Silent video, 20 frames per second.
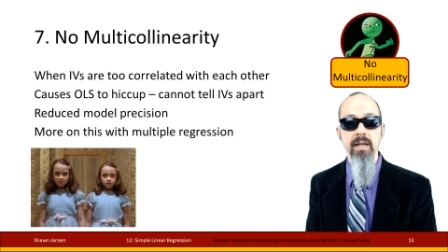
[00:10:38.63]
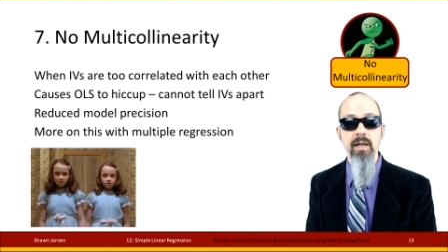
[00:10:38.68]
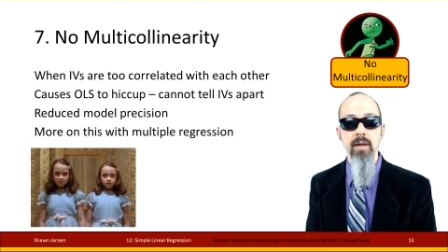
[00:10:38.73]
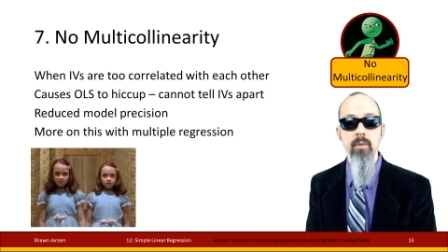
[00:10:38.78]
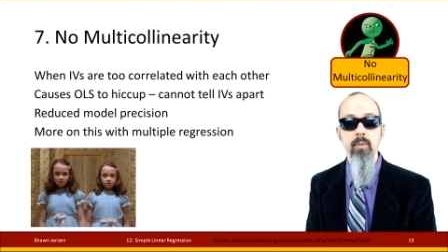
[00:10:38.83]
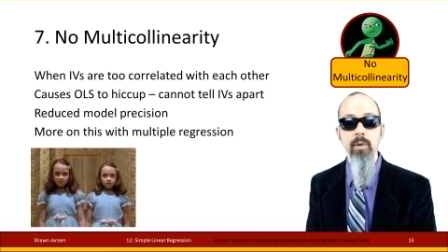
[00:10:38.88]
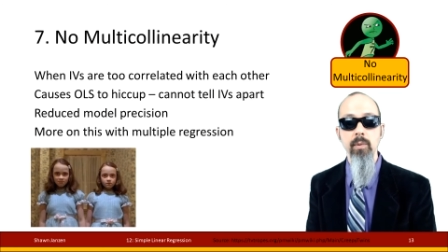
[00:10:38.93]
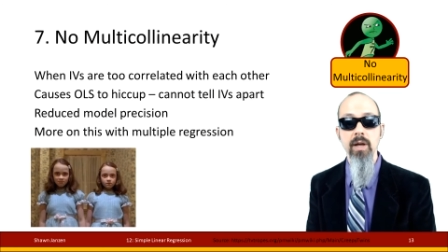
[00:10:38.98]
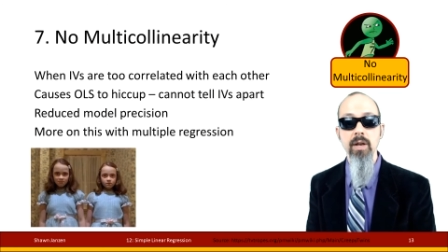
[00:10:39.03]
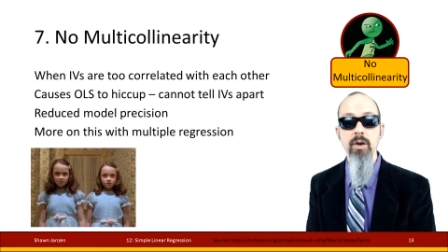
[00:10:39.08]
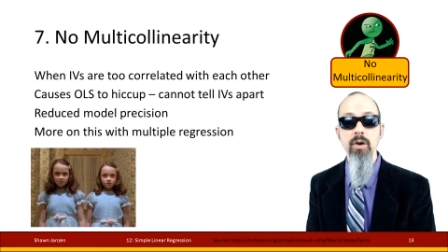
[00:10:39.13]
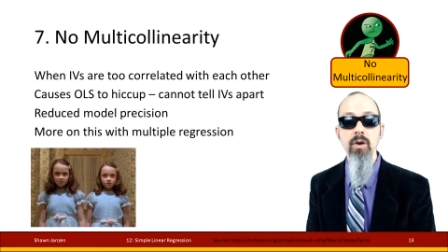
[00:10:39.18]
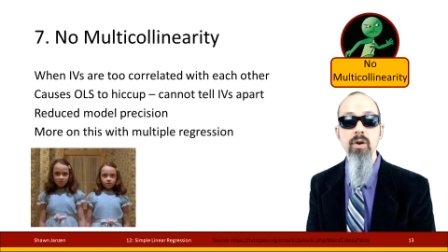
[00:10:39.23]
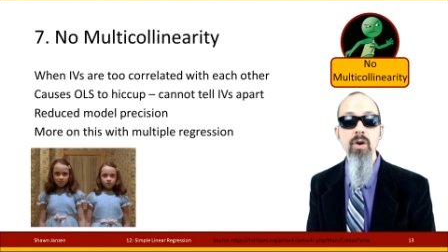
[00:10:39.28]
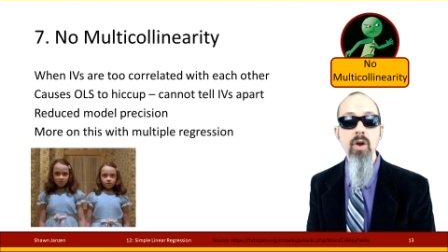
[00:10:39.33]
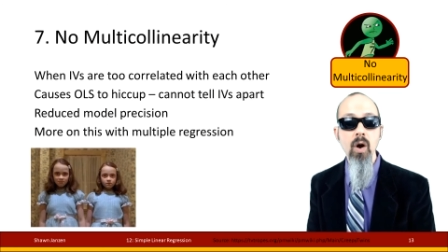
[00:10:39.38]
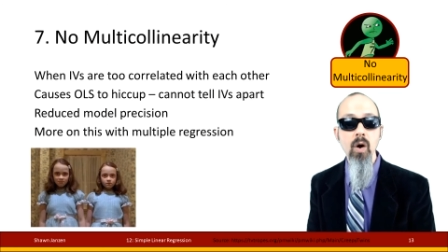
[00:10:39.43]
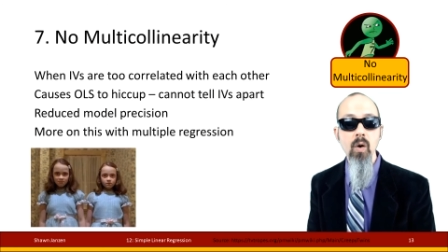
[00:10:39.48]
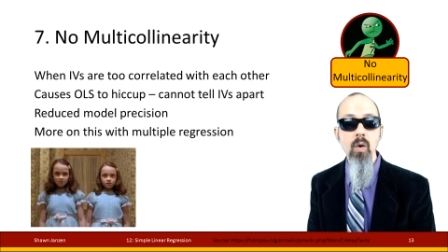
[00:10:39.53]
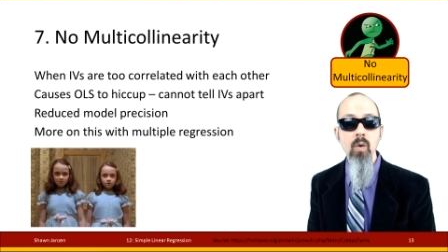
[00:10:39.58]
and we want
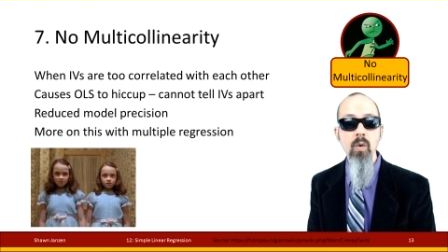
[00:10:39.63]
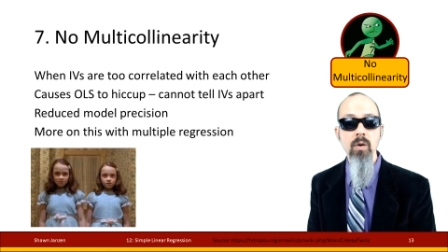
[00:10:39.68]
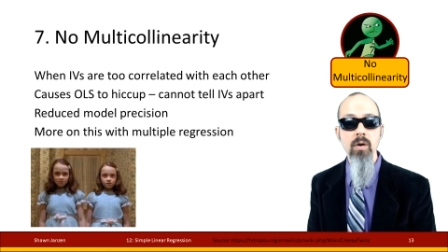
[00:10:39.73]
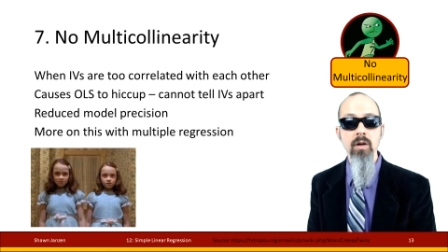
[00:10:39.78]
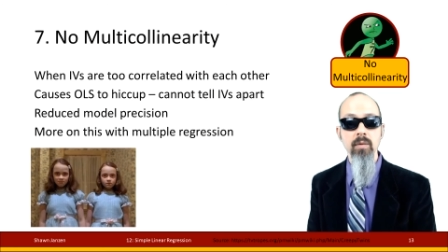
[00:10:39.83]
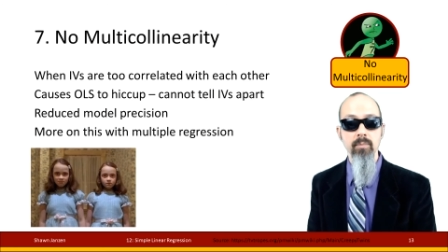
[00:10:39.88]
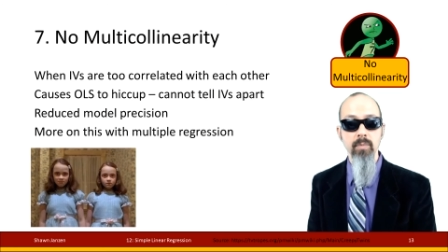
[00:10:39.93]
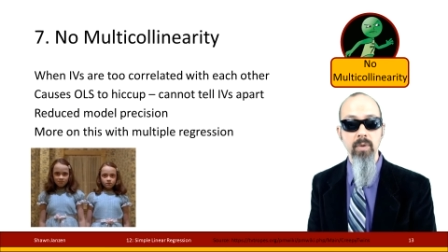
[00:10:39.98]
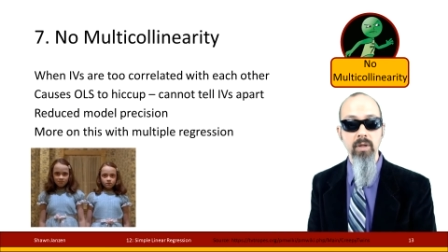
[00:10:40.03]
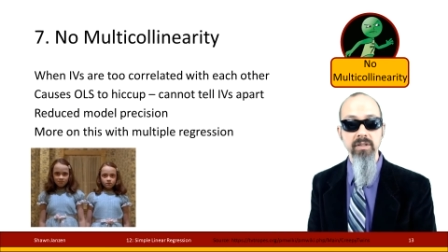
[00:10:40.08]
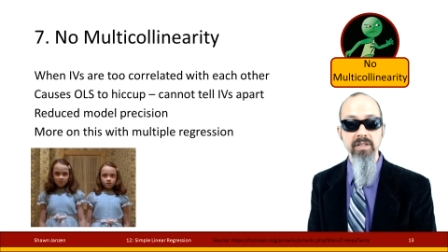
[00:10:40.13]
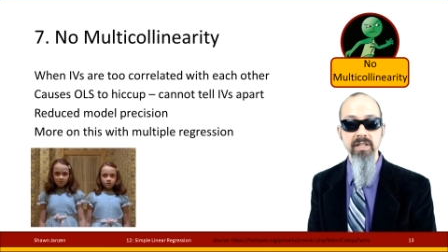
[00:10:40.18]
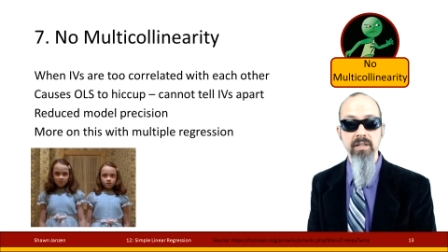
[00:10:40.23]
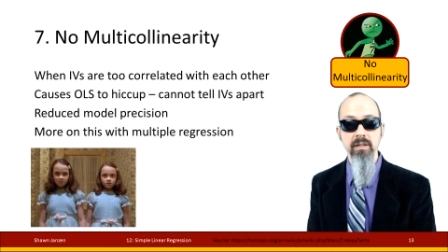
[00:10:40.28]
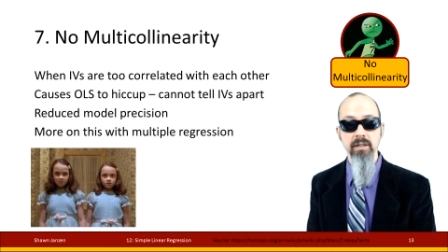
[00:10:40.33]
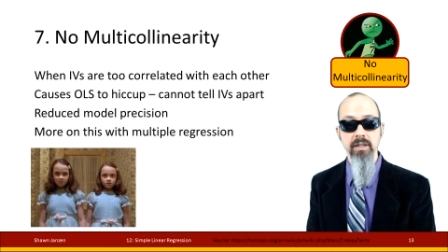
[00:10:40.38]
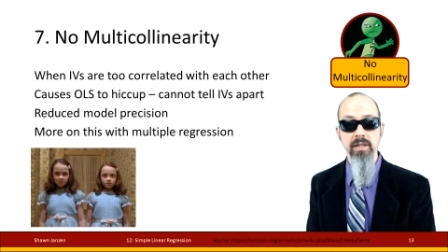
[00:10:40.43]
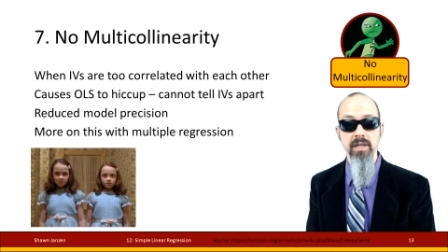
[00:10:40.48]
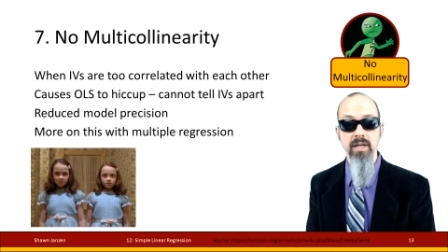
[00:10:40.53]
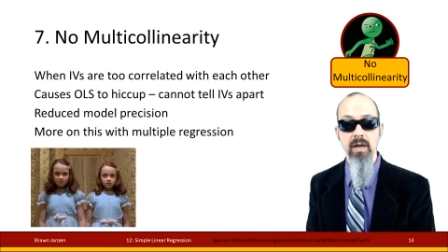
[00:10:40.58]
no
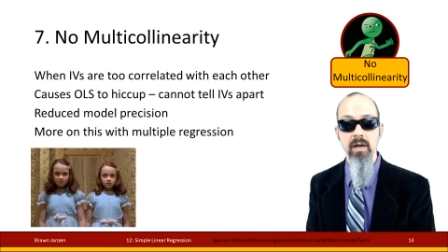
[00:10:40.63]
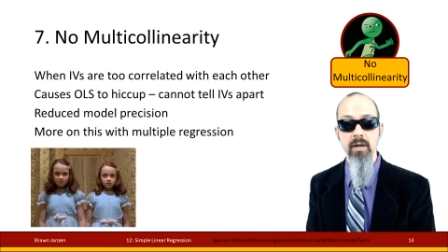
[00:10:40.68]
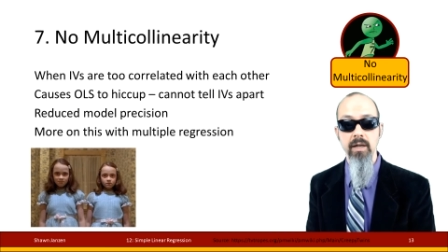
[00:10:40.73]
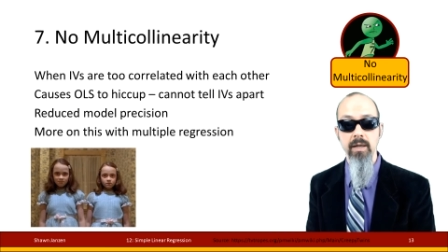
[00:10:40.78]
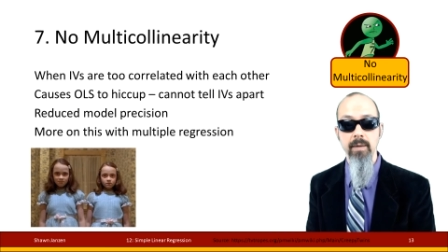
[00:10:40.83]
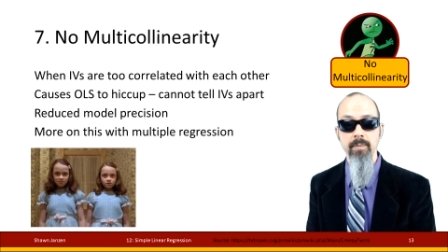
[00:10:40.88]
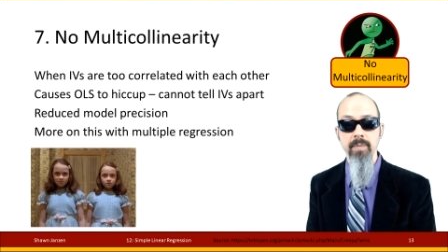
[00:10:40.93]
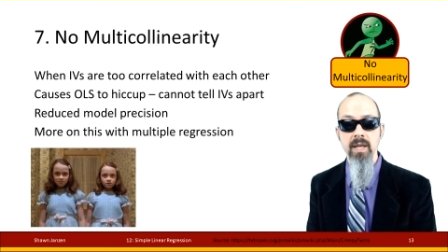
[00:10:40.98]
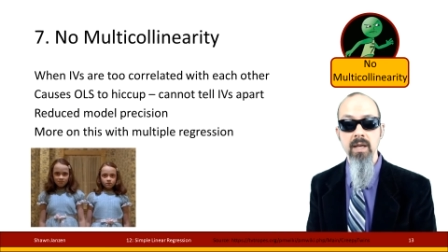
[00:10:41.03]
multicollinearity.